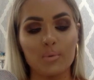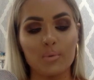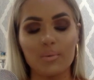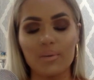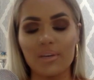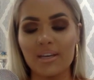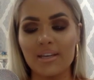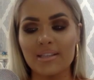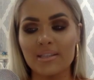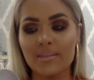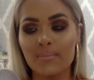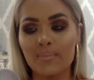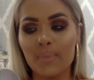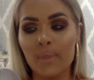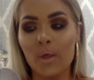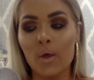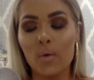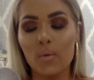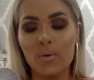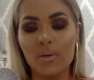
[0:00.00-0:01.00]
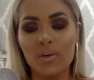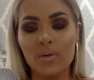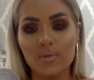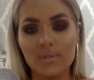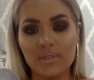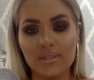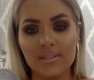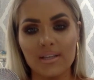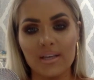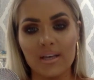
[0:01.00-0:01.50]
because we all
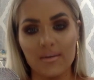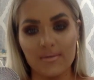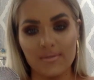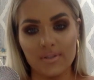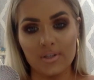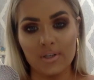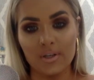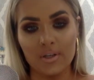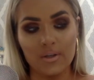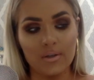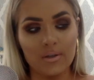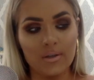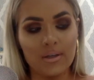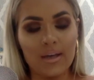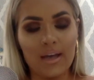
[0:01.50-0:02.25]
deserve to.